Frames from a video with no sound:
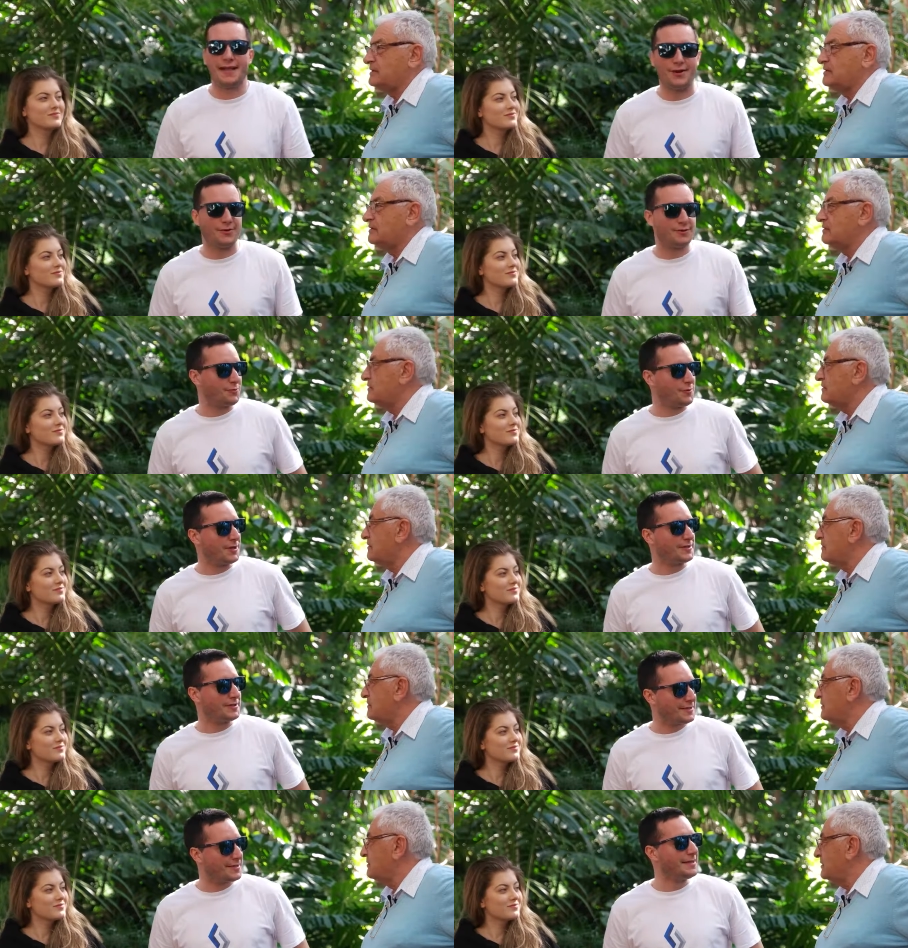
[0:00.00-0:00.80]
Speaker 1: out
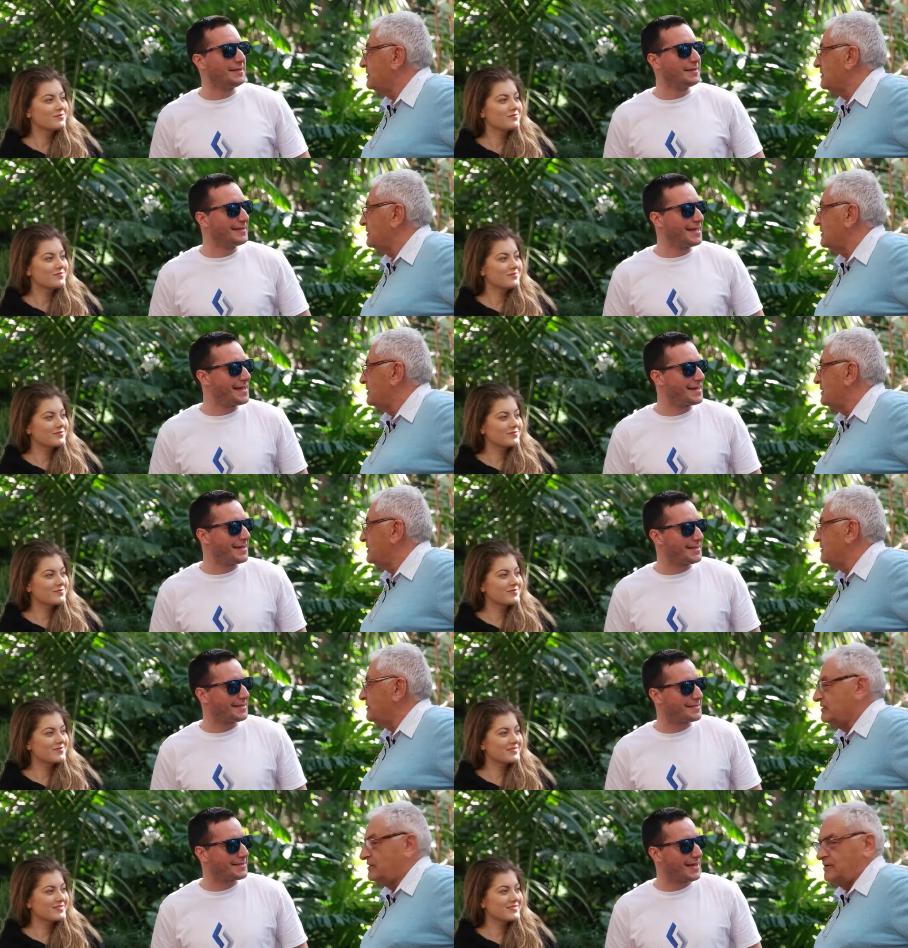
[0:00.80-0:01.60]
what that
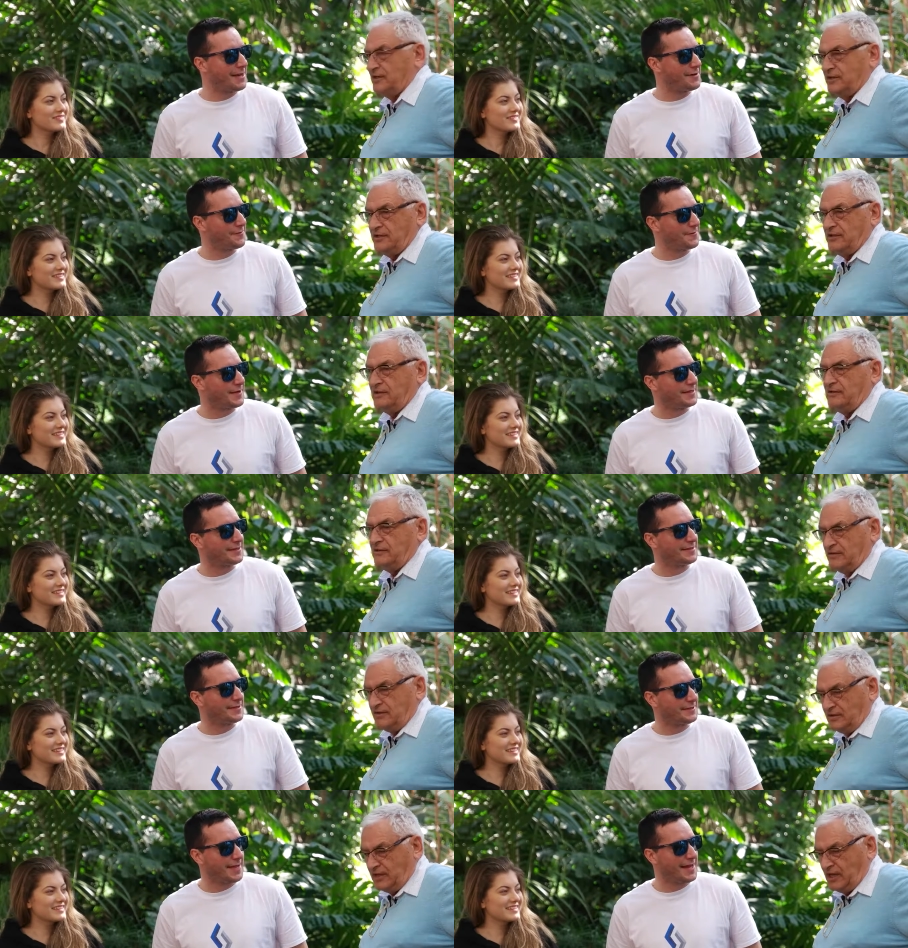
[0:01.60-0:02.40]
is. Alfred,
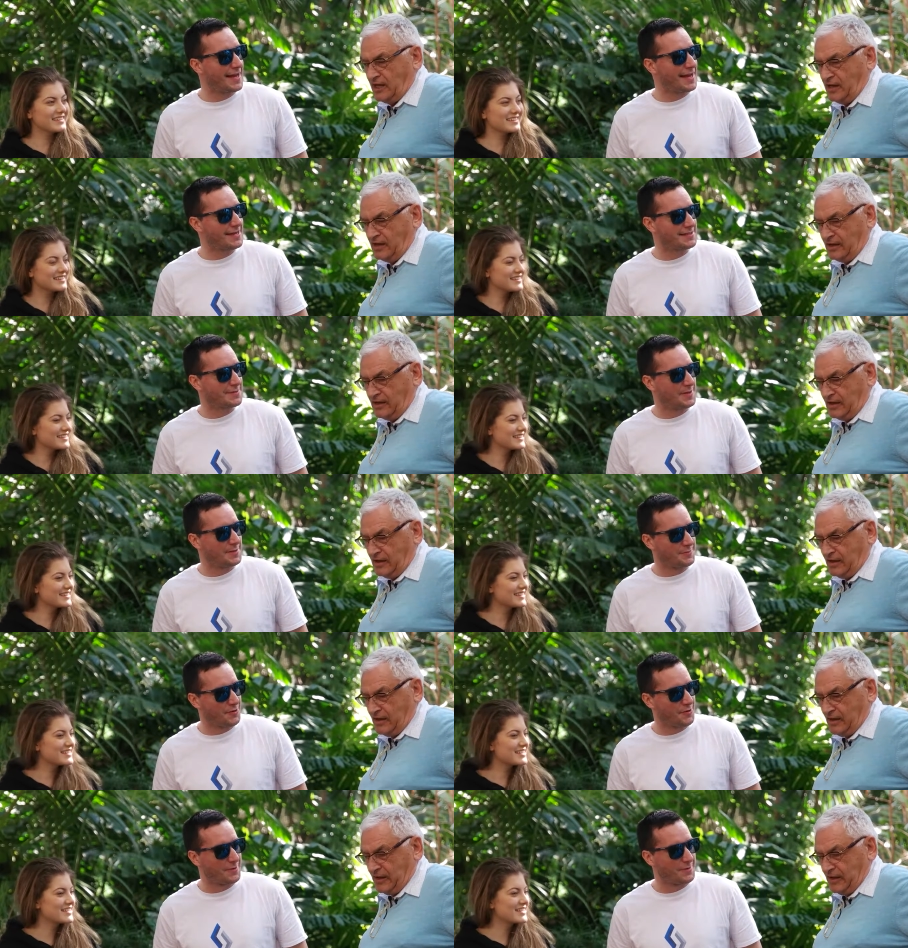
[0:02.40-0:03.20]
yeah. tell us a
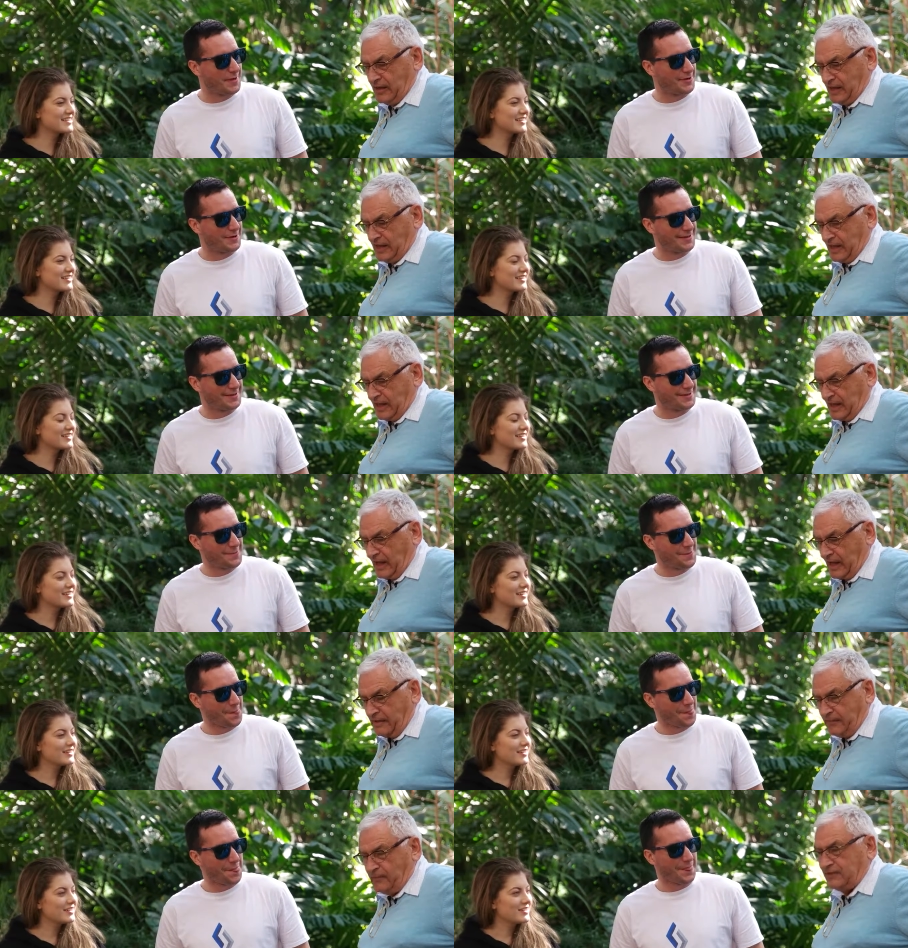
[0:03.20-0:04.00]
bit more about it.
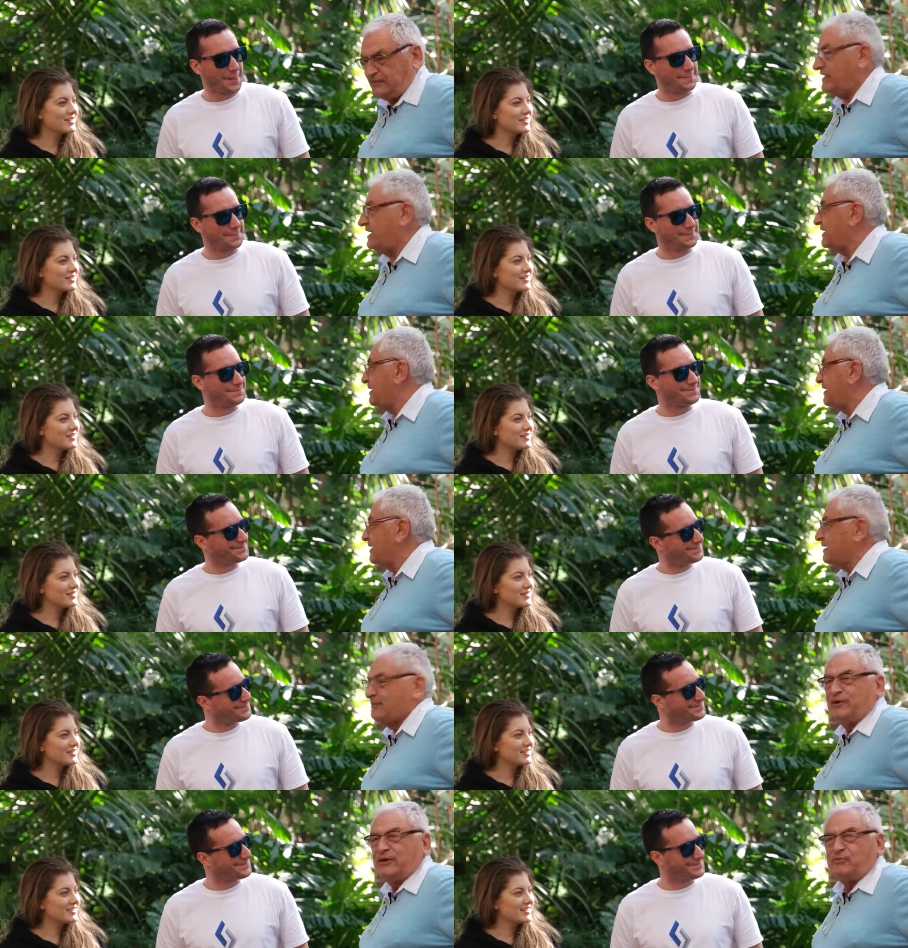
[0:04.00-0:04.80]
Speaker 2: I will tell a
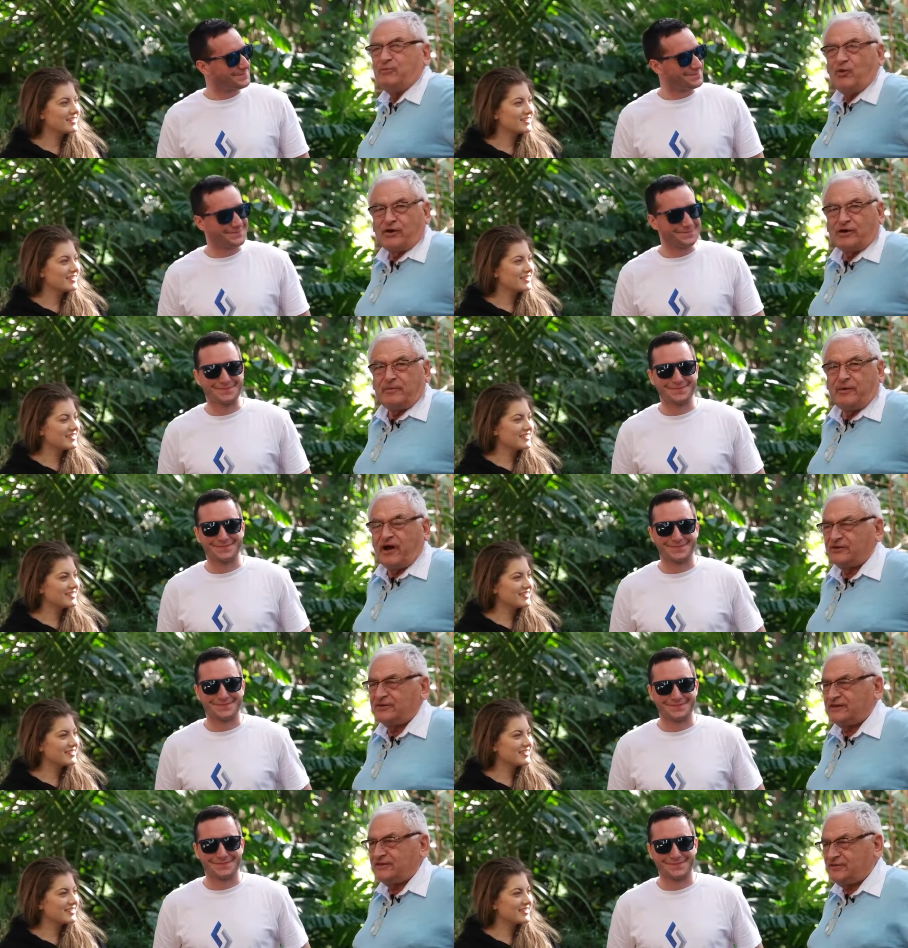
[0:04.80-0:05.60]
little bit more
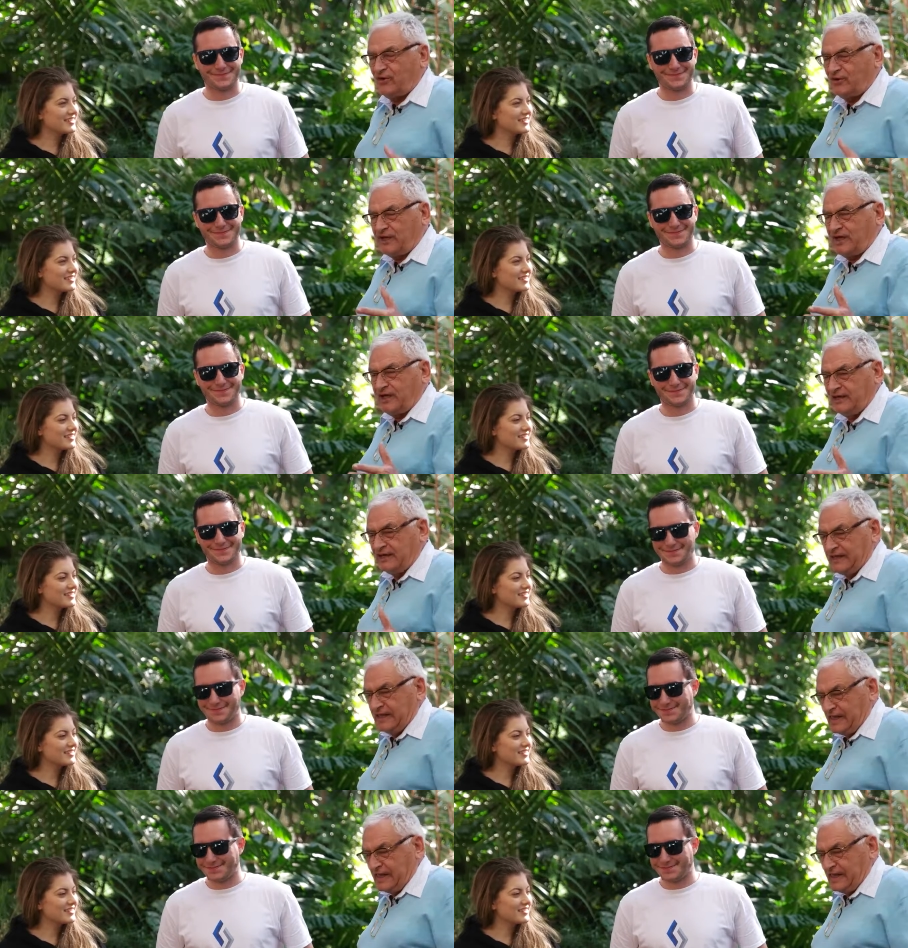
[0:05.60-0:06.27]
about it. Okay.